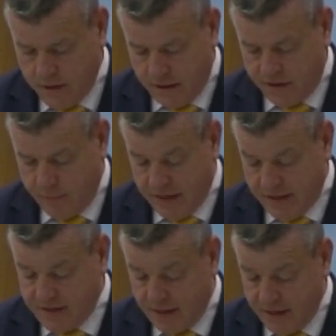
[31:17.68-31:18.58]
that the
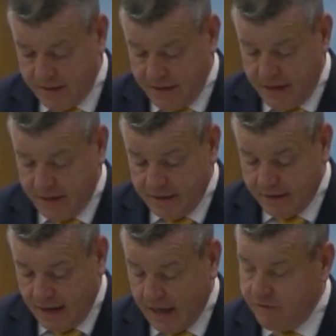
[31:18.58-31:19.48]
police had indeed
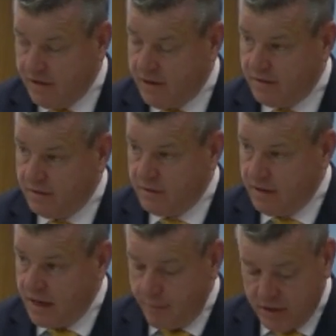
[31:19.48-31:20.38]
elevated
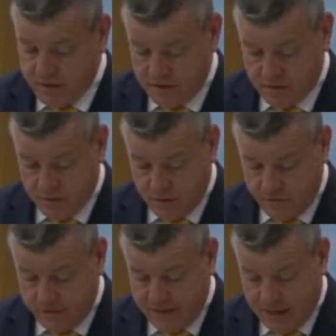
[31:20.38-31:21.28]
the eminence
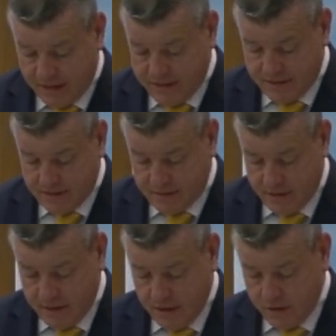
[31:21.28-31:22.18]
of intelligence
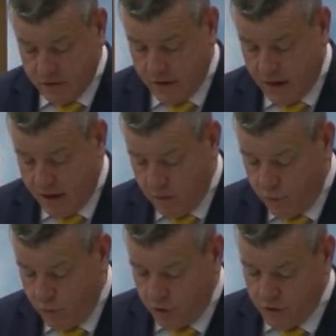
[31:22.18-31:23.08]
to a higher
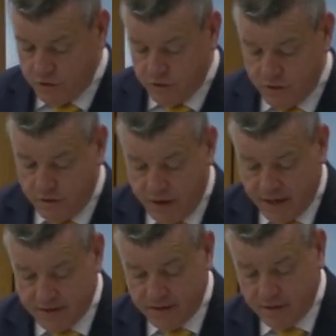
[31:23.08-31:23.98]
importance than the
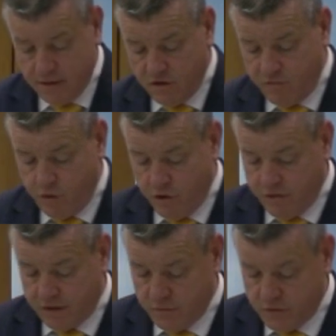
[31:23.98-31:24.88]
rights of murder
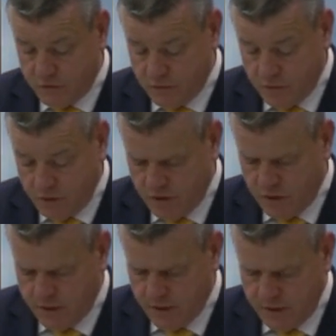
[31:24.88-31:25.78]
victims.
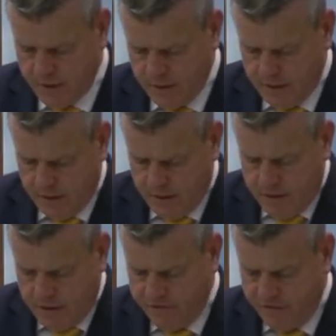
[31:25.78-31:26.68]

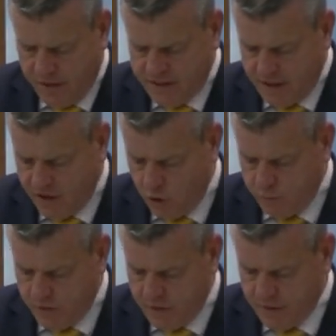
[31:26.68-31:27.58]
The families had
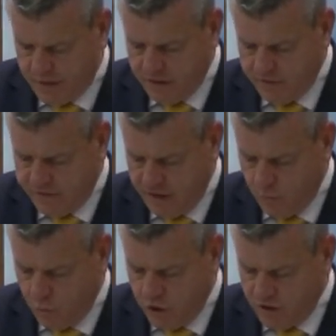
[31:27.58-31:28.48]
hoped that the
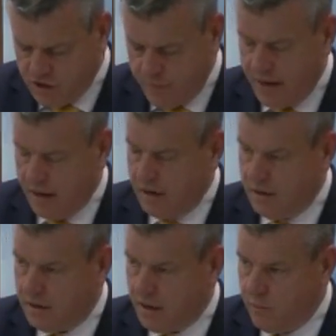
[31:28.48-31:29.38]
film would
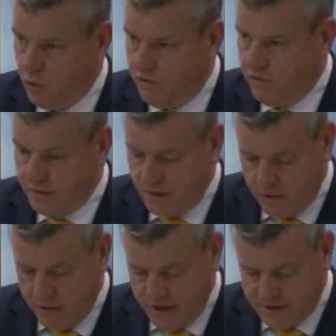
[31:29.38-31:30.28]
inspire and motivate
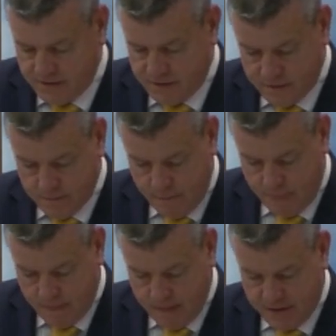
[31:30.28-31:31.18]
arrests,
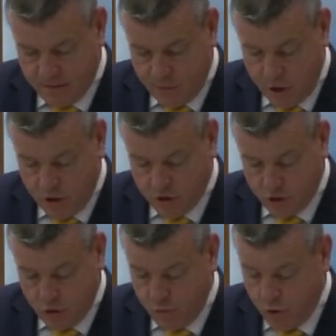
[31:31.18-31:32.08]
that the murderers
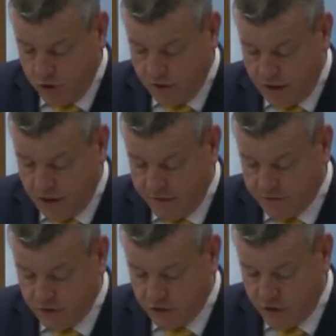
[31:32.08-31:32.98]
who had ruined their
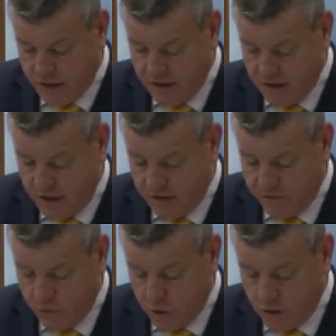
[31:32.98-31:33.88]
lives in June
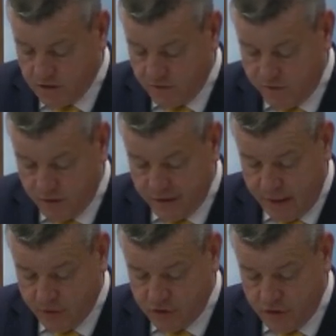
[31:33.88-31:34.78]
1994, as the film
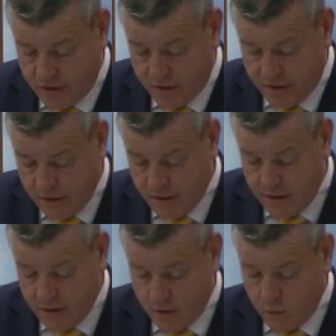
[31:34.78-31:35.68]
demonstrated,
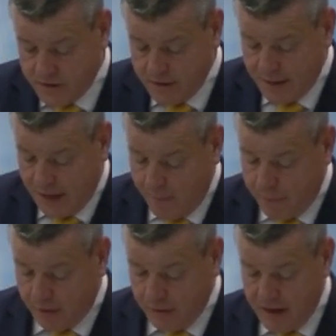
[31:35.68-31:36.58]
there was
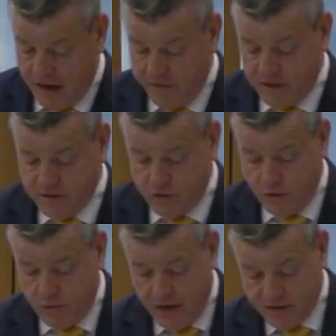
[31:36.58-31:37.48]
ample evidence
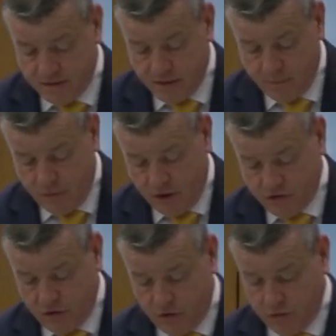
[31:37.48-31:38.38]
to arrest and
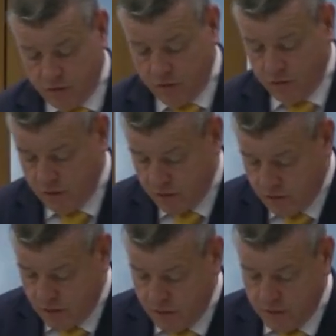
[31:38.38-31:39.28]
prosecute.
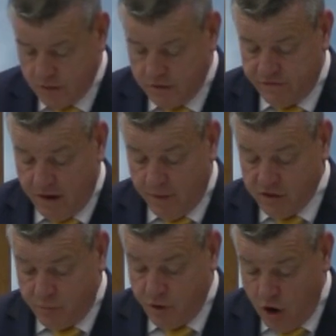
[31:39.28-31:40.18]
The
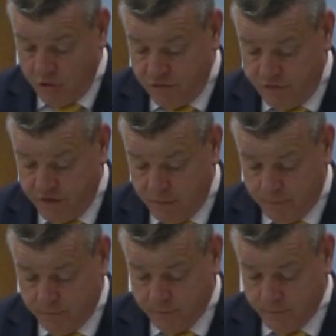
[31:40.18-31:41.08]
families are proud of the
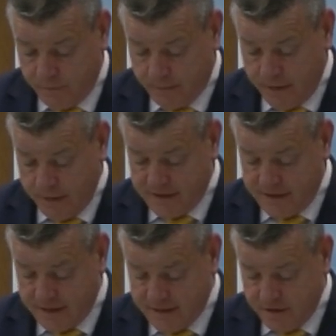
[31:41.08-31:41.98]
film and the
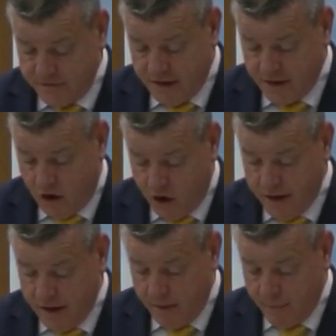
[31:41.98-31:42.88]
sensitive yet
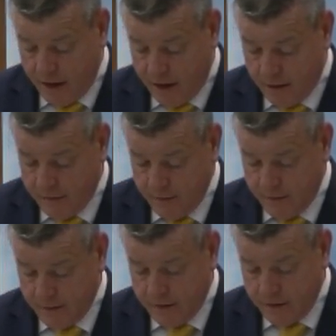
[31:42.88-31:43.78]
hard-hitting manner
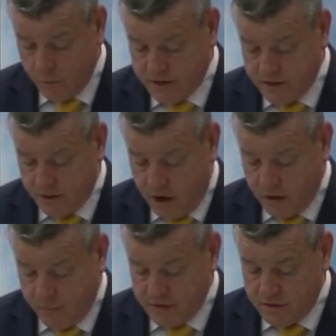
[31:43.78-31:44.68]
in which it
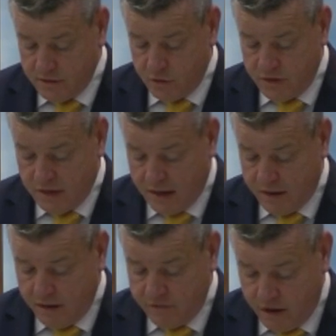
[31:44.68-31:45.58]
documents the
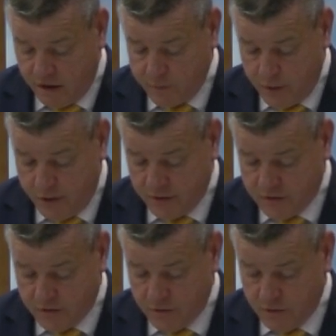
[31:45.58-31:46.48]
totality of their
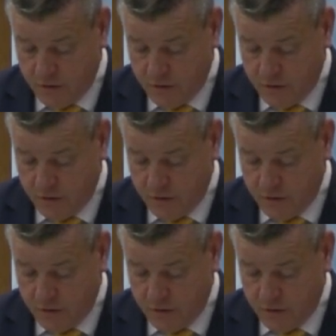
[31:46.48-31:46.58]
experience.